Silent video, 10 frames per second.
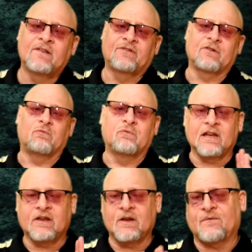So
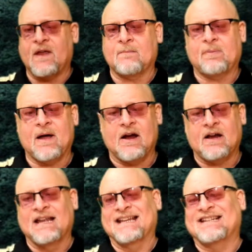really good
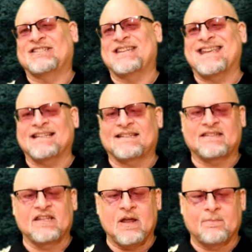vampire. She
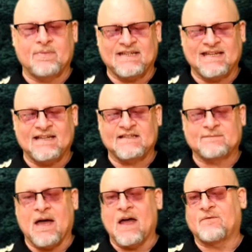hits the number 10
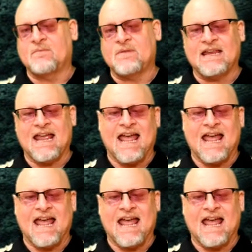spot for me.